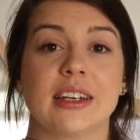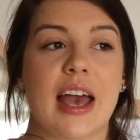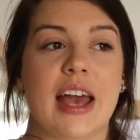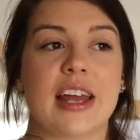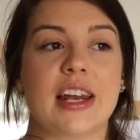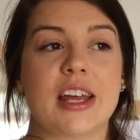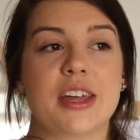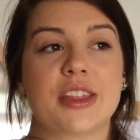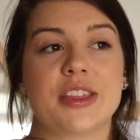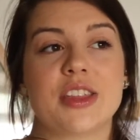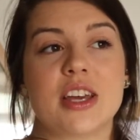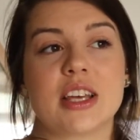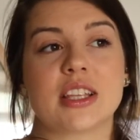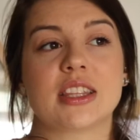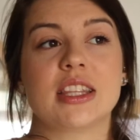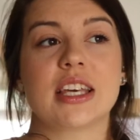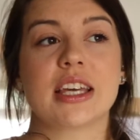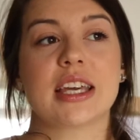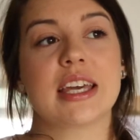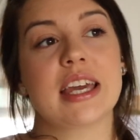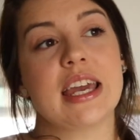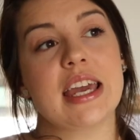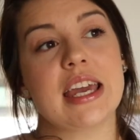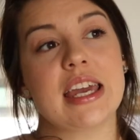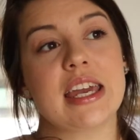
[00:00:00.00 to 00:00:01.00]
And I think
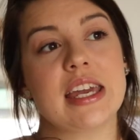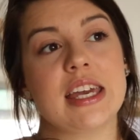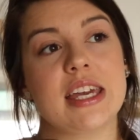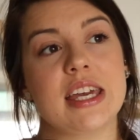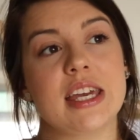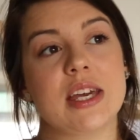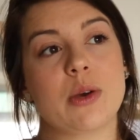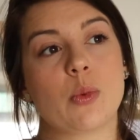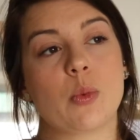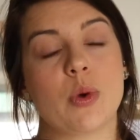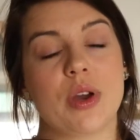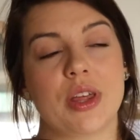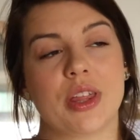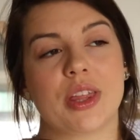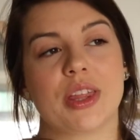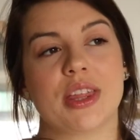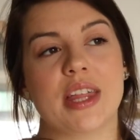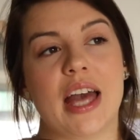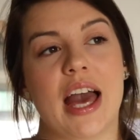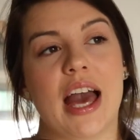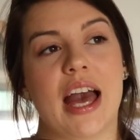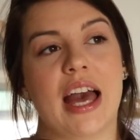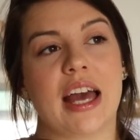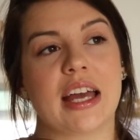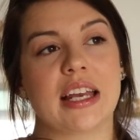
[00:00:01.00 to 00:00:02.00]
the key with
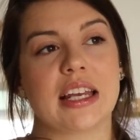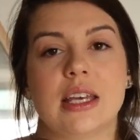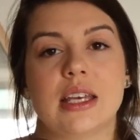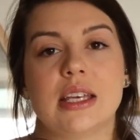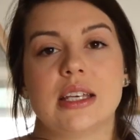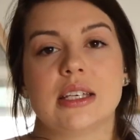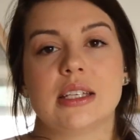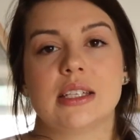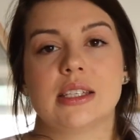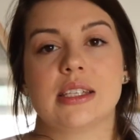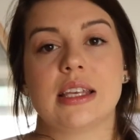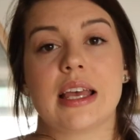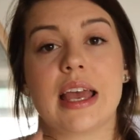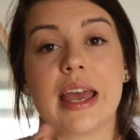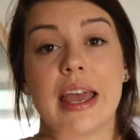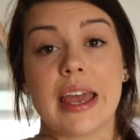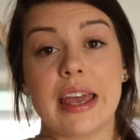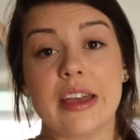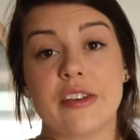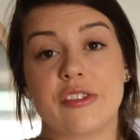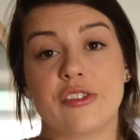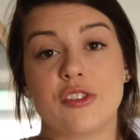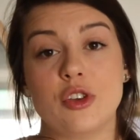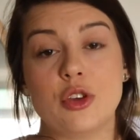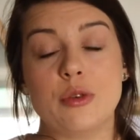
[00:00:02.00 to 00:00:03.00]
that is
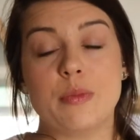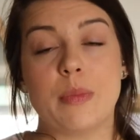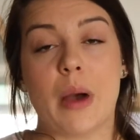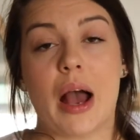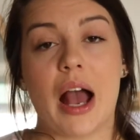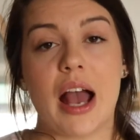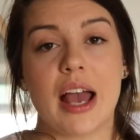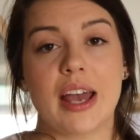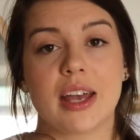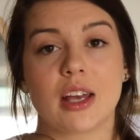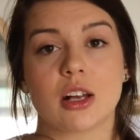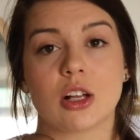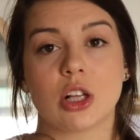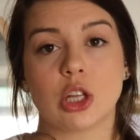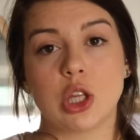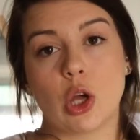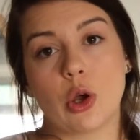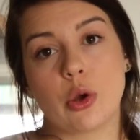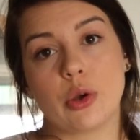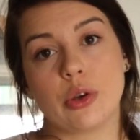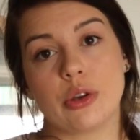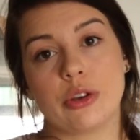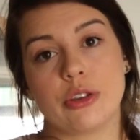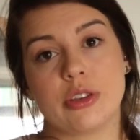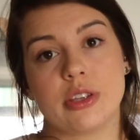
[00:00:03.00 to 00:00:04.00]
if you buy
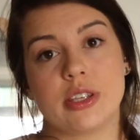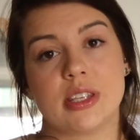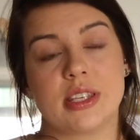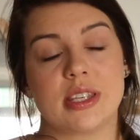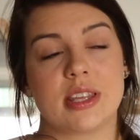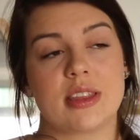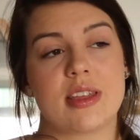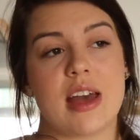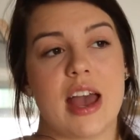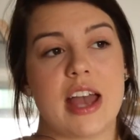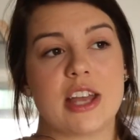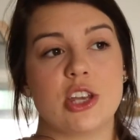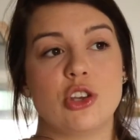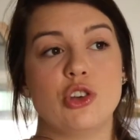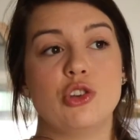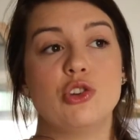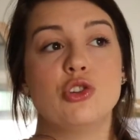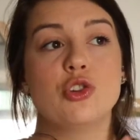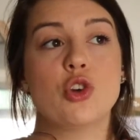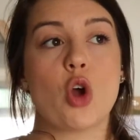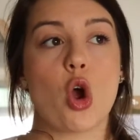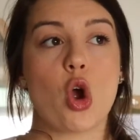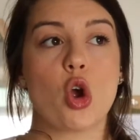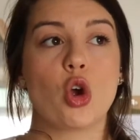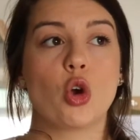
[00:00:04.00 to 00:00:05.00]
clothes that you
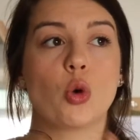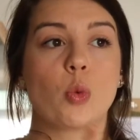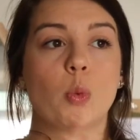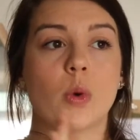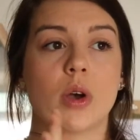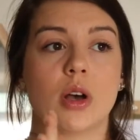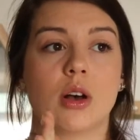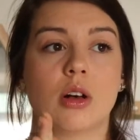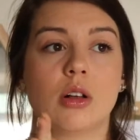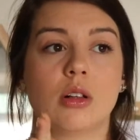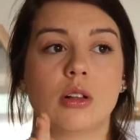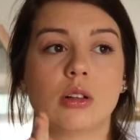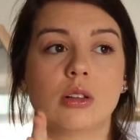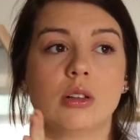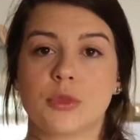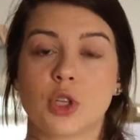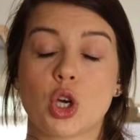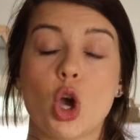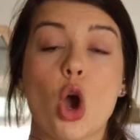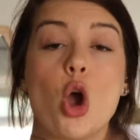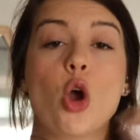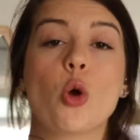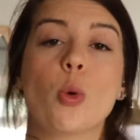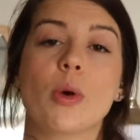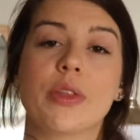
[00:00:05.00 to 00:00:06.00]
know will
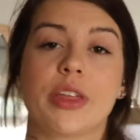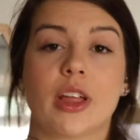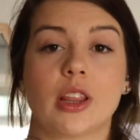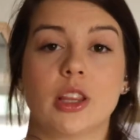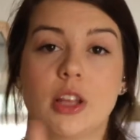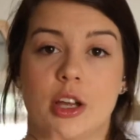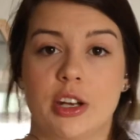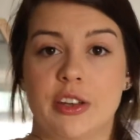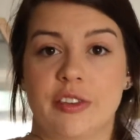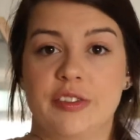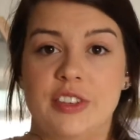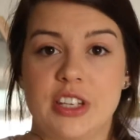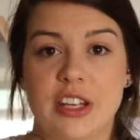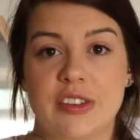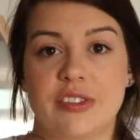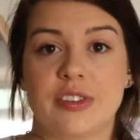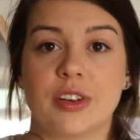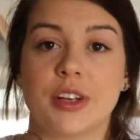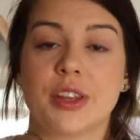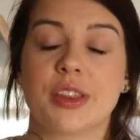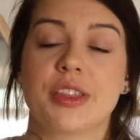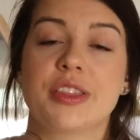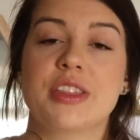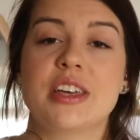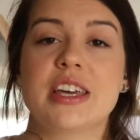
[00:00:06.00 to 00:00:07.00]
go with a lot of
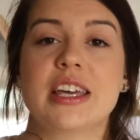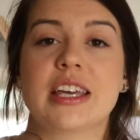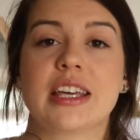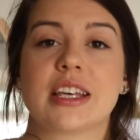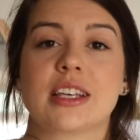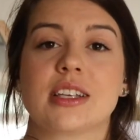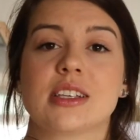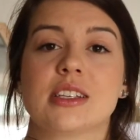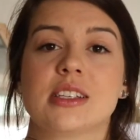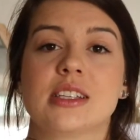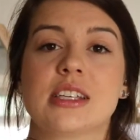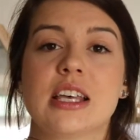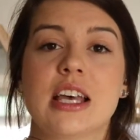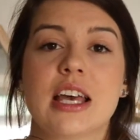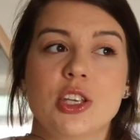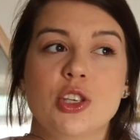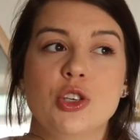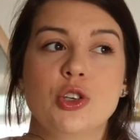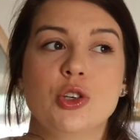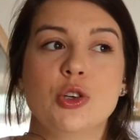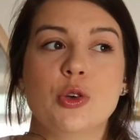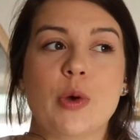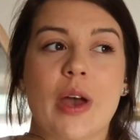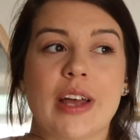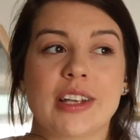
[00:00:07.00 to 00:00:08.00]
different things,
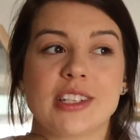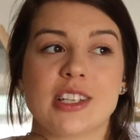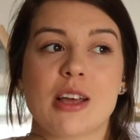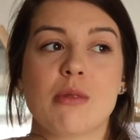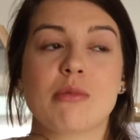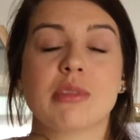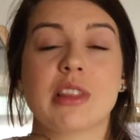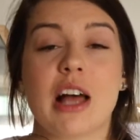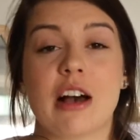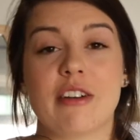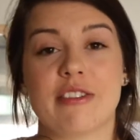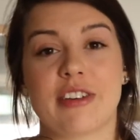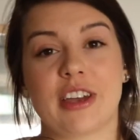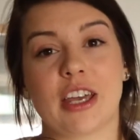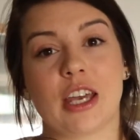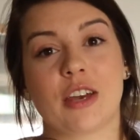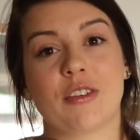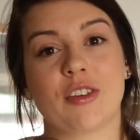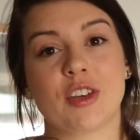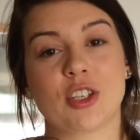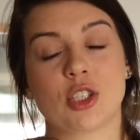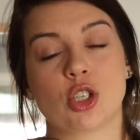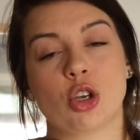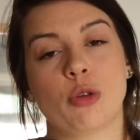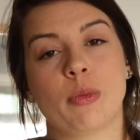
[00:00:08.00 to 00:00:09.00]
you end up loving it
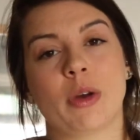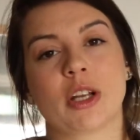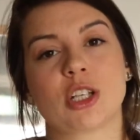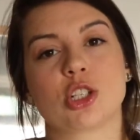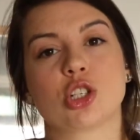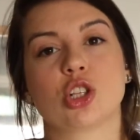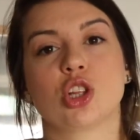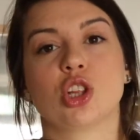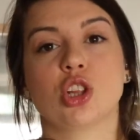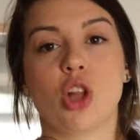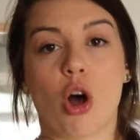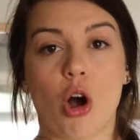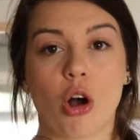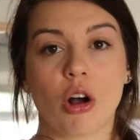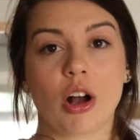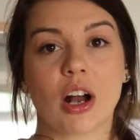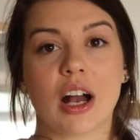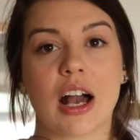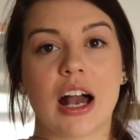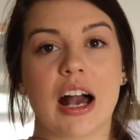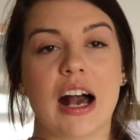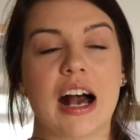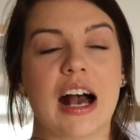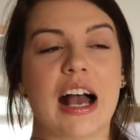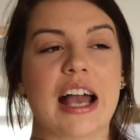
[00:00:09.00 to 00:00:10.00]
for so much
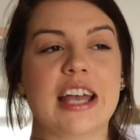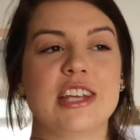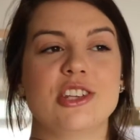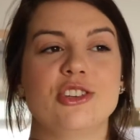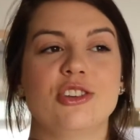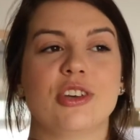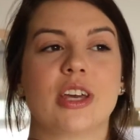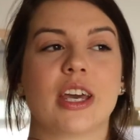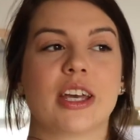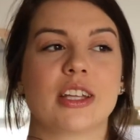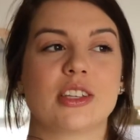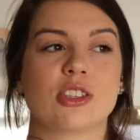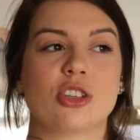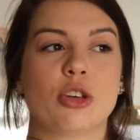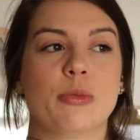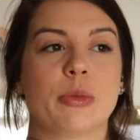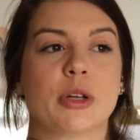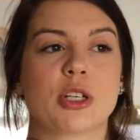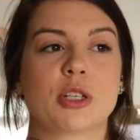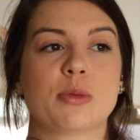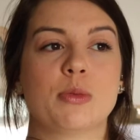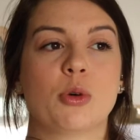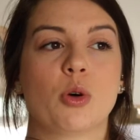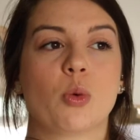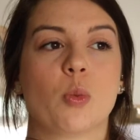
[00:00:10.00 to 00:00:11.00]
longer and you get so
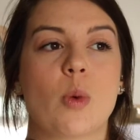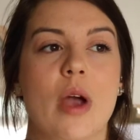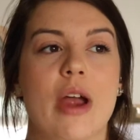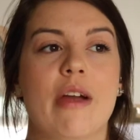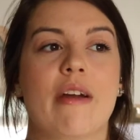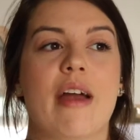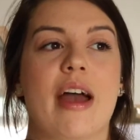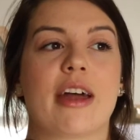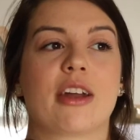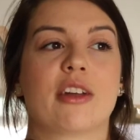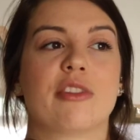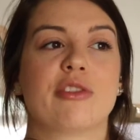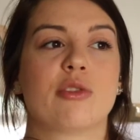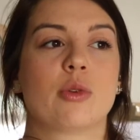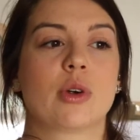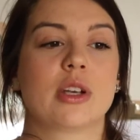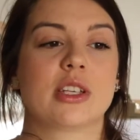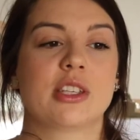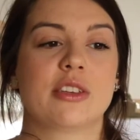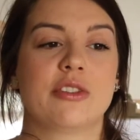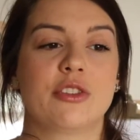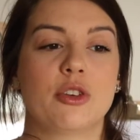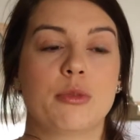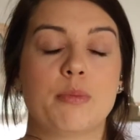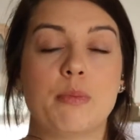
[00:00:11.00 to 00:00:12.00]
much more wear out of.
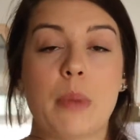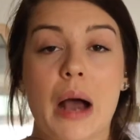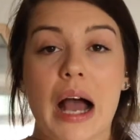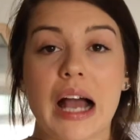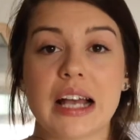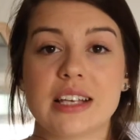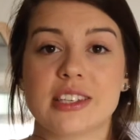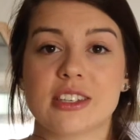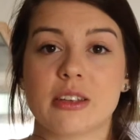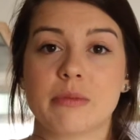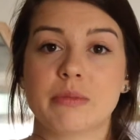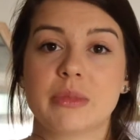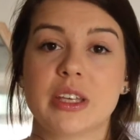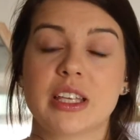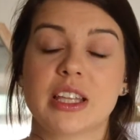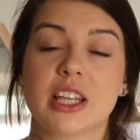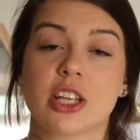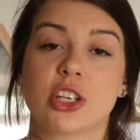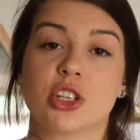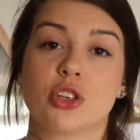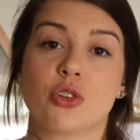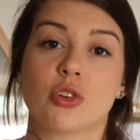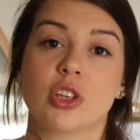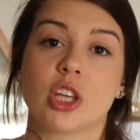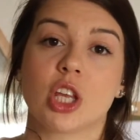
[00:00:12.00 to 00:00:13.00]
Whereas if you buy something
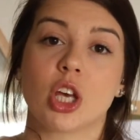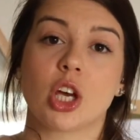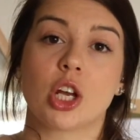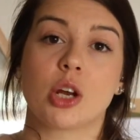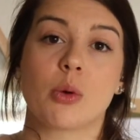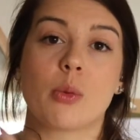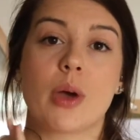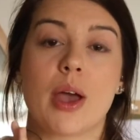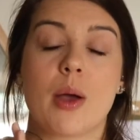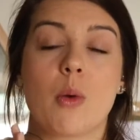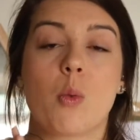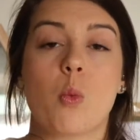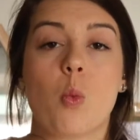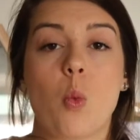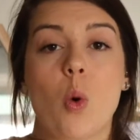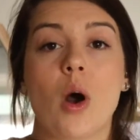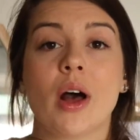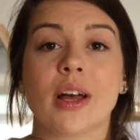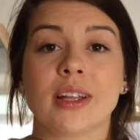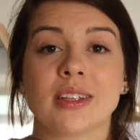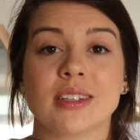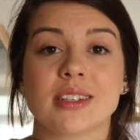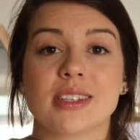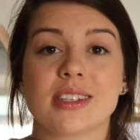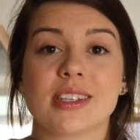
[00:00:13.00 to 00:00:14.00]
that you're only going to wear
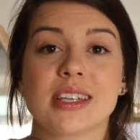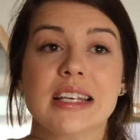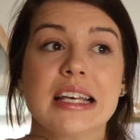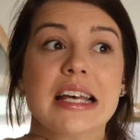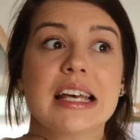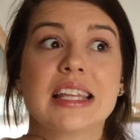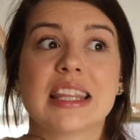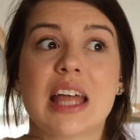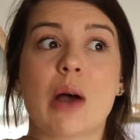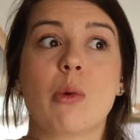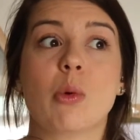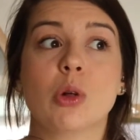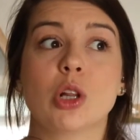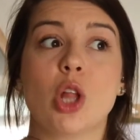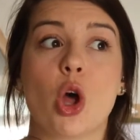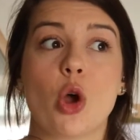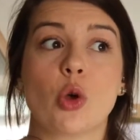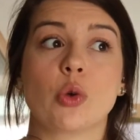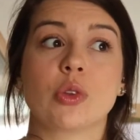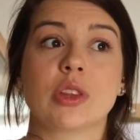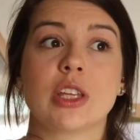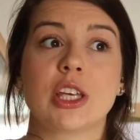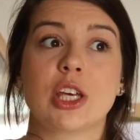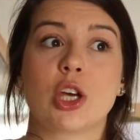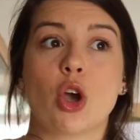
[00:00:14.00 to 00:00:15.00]
once that will
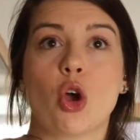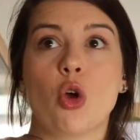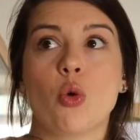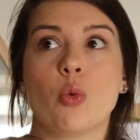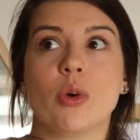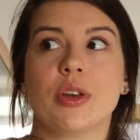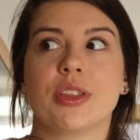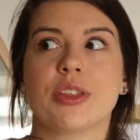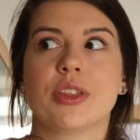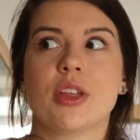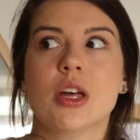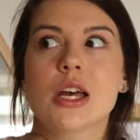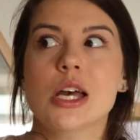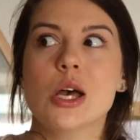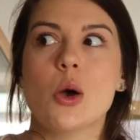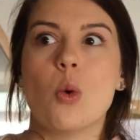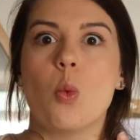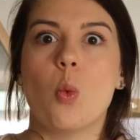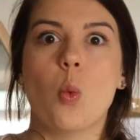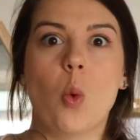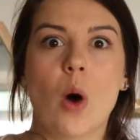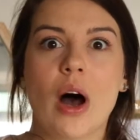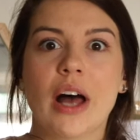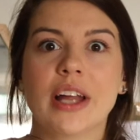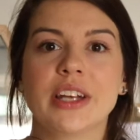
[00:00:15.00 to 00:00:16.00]
only go with
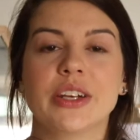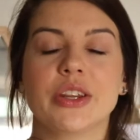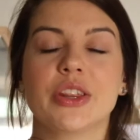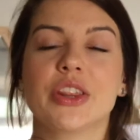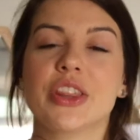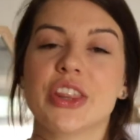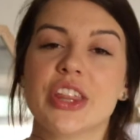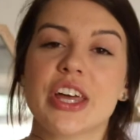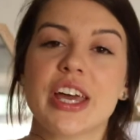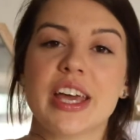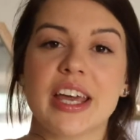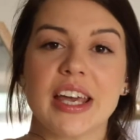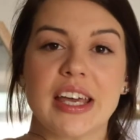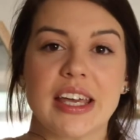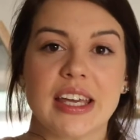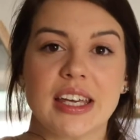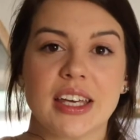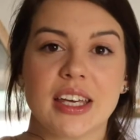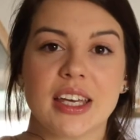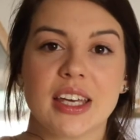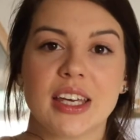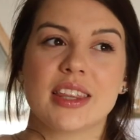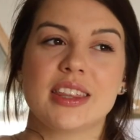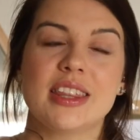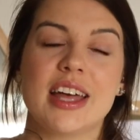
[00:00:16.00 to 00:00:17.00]
one
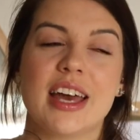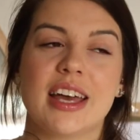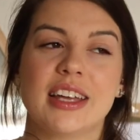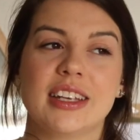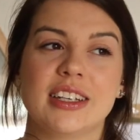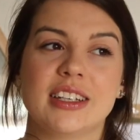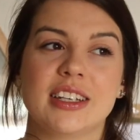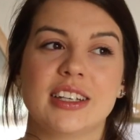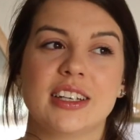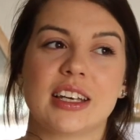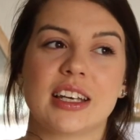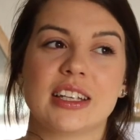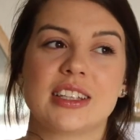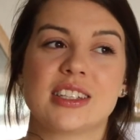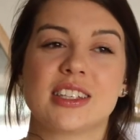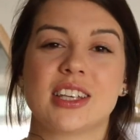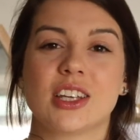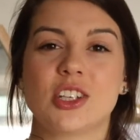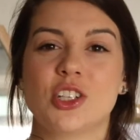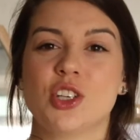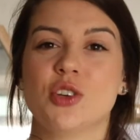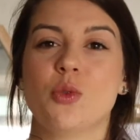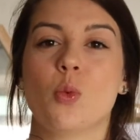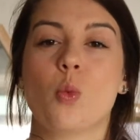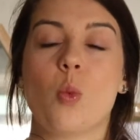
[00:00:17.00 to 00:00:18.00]
thing, then it's
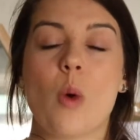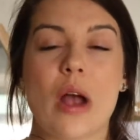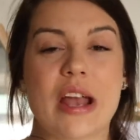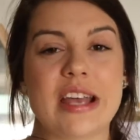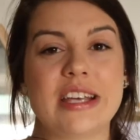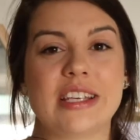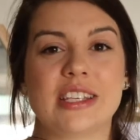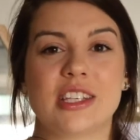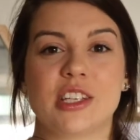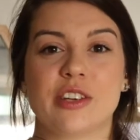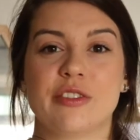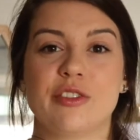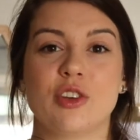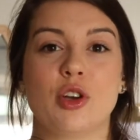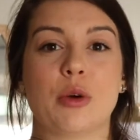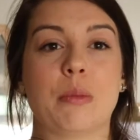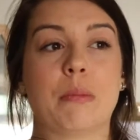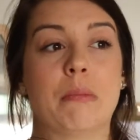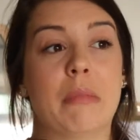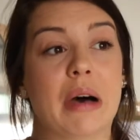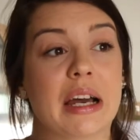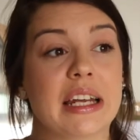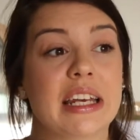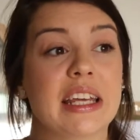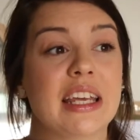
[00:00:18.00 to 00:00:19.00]
such a waste of your
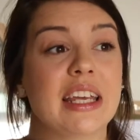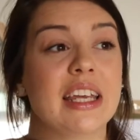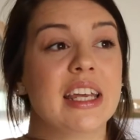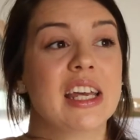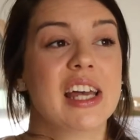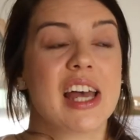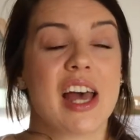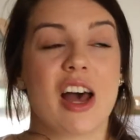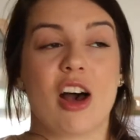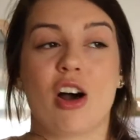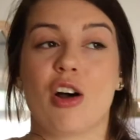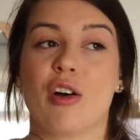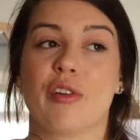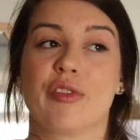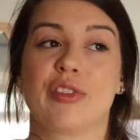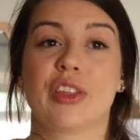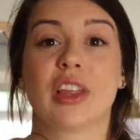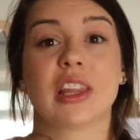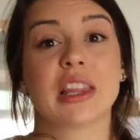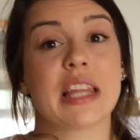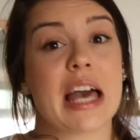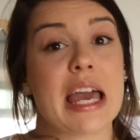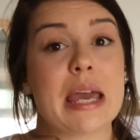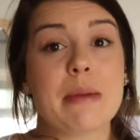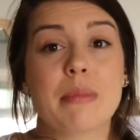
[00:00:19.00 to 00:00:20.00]
money, of the
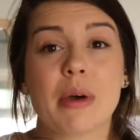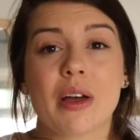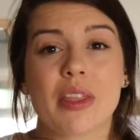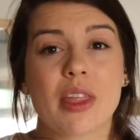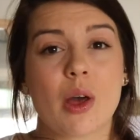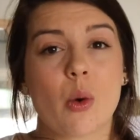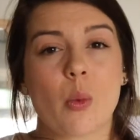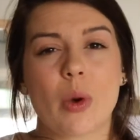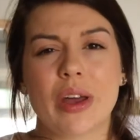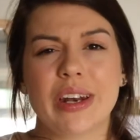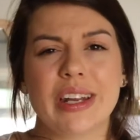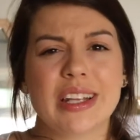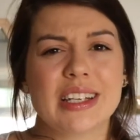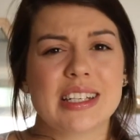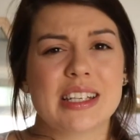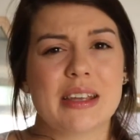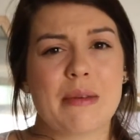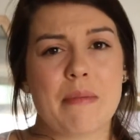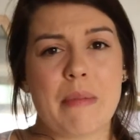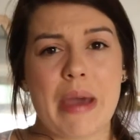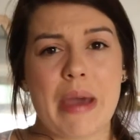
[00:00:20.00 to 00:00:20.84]
labor that went into